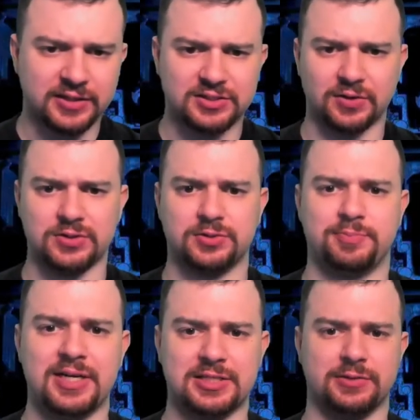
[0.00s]
So it's
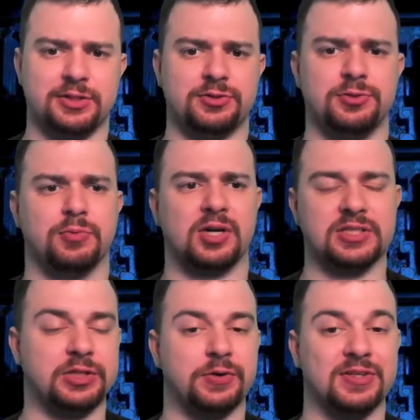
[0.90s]
basically two
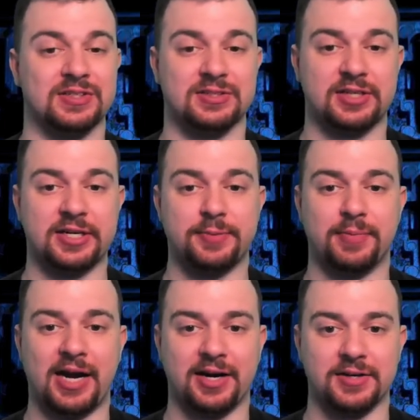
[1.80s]
processing units in the same
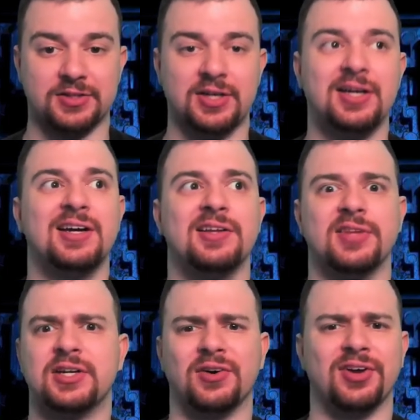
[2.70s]
package.
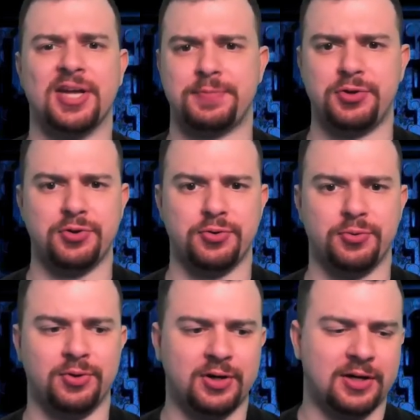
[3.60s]
They call it
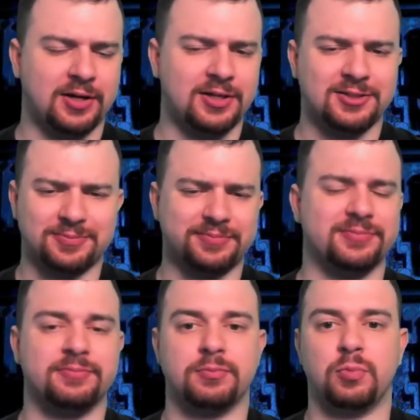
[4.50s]
APU.
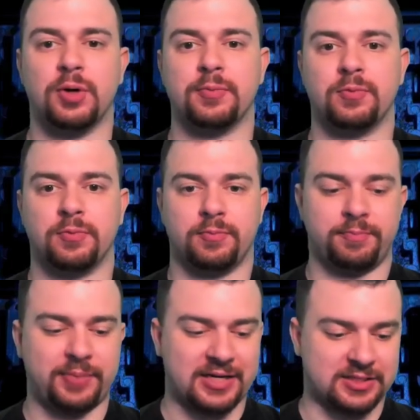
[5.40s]
What
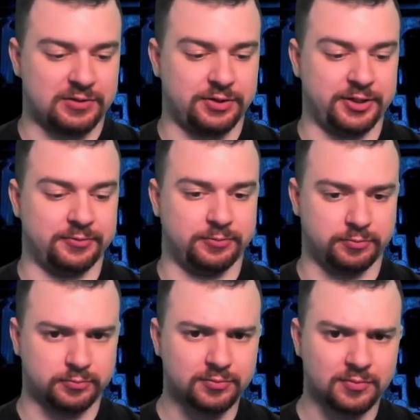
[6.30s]
basically,
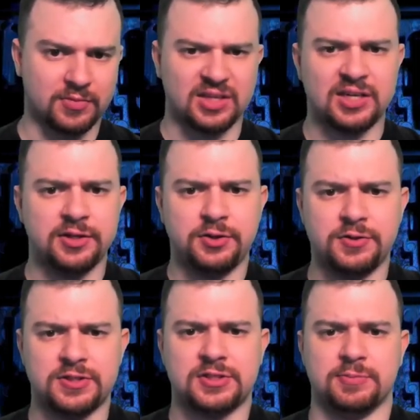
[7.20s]
it
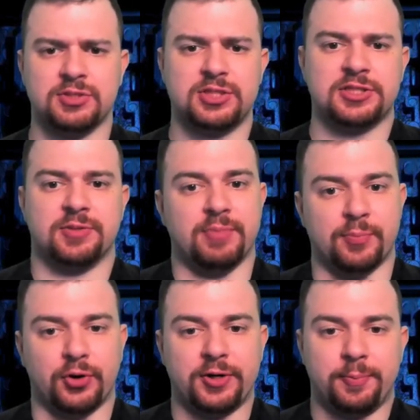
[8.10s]
uses some system
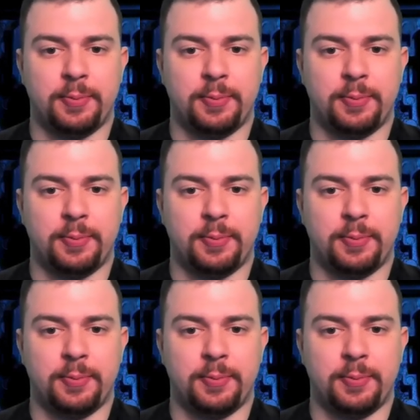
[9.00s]
memory.